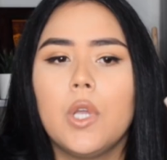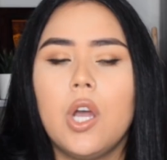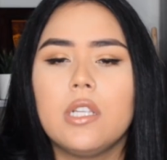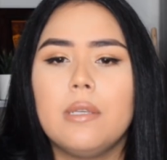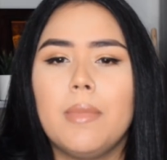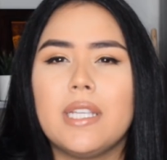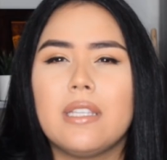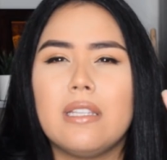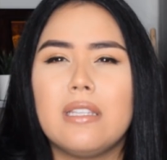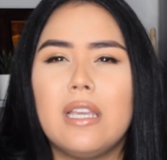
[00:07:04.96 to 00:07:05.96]
causing my
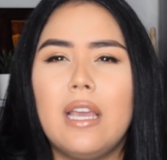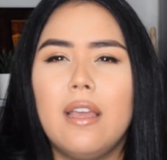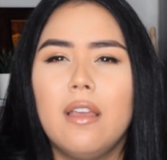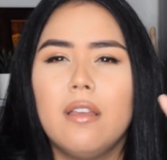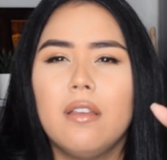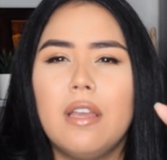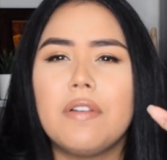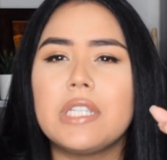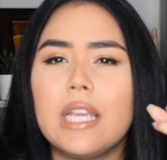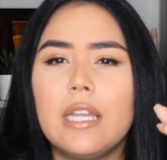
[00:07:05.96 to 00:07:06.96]
skin to get
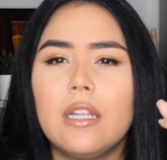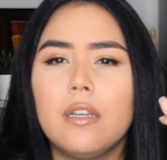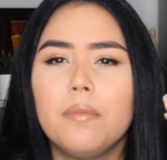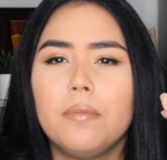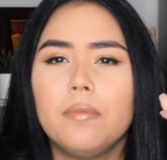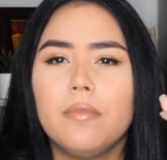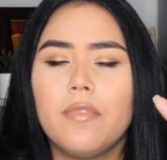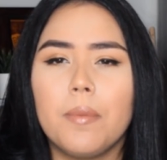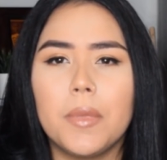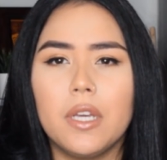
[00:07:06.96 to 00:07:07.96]
irritated
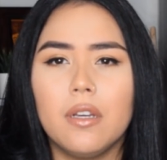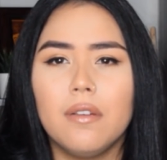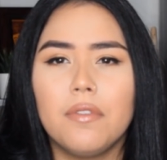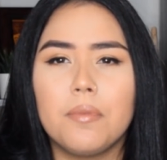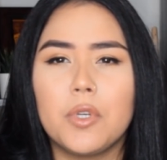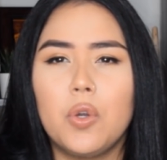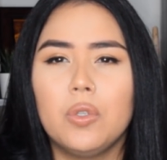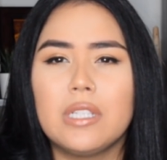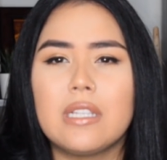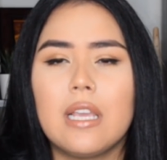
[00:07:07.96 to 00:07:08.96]
from the
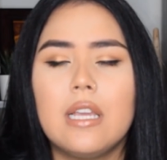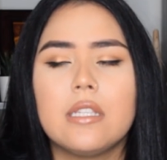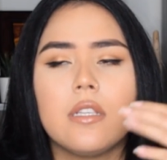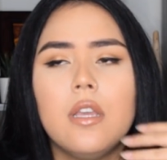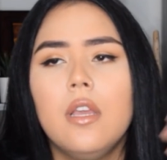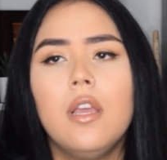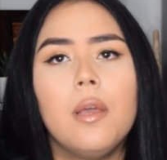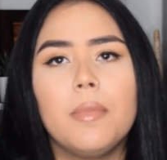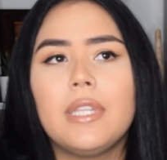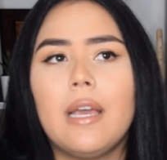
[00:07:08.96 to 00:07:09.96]
coldness, I guess.
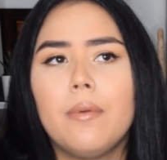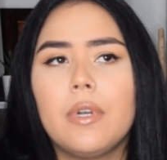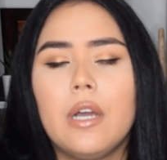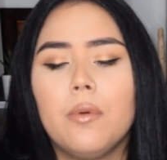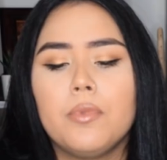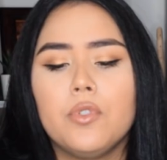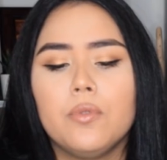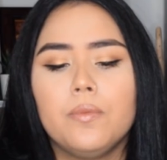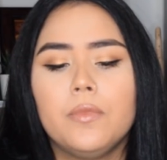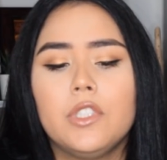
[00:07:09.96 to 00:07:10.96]
But that would help
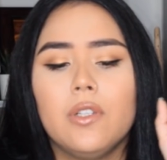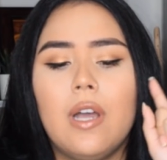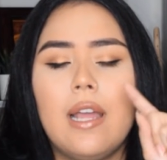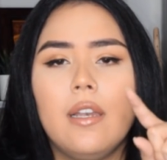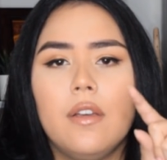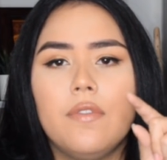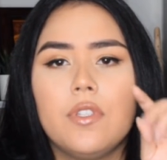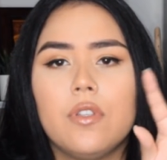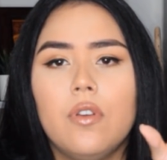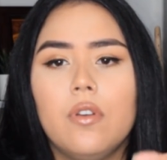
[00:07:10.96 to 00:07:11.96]
too. So I
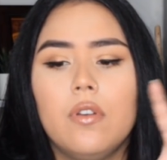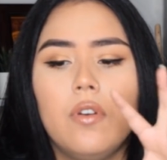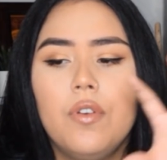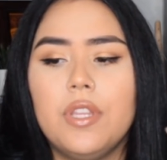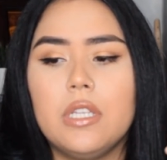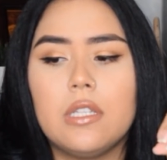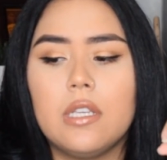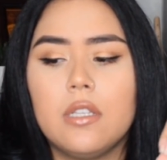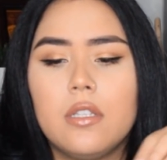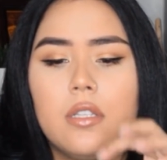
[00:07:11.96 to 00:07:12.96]
loved all these
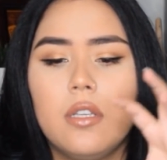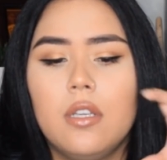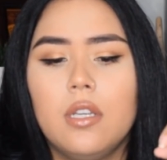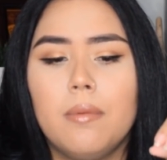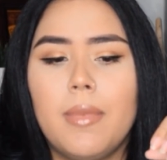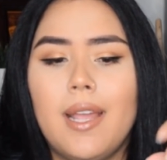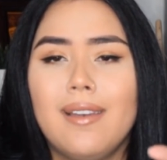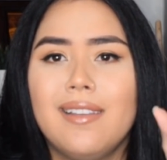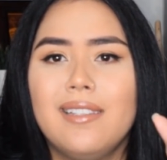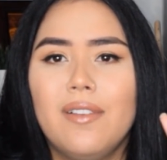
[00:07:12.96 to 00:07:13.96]
things
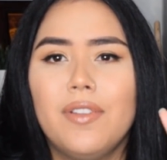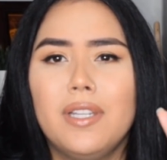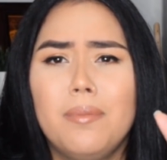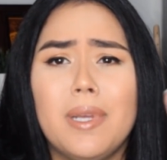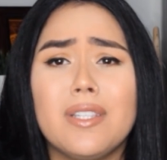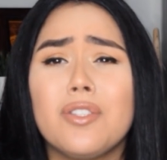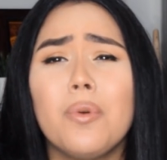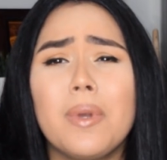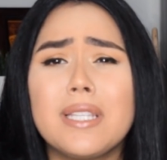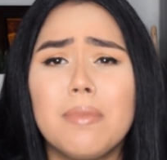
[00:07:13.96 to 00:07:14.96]
combined, except for the Depends.
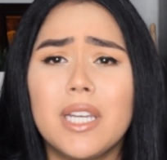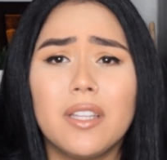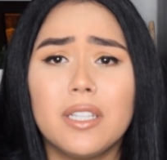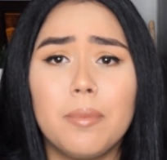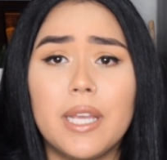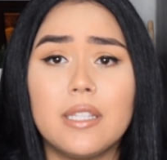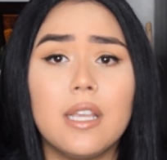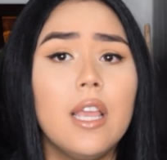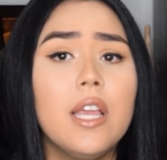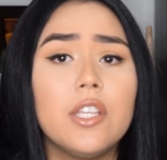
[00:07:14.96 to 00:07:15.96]
Don't waste money on the Depends.
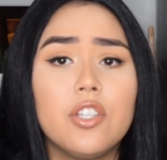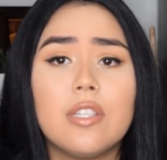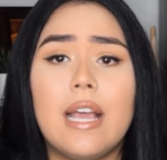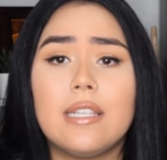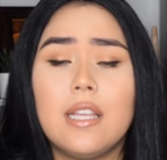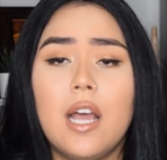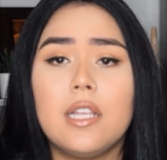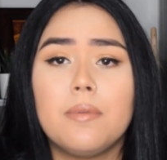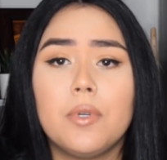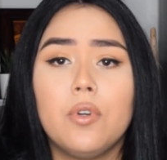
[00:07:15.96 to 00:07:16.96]
Just ask the
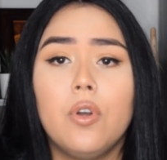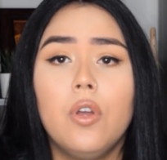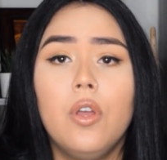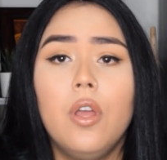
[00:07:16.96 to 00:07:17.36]
hospital,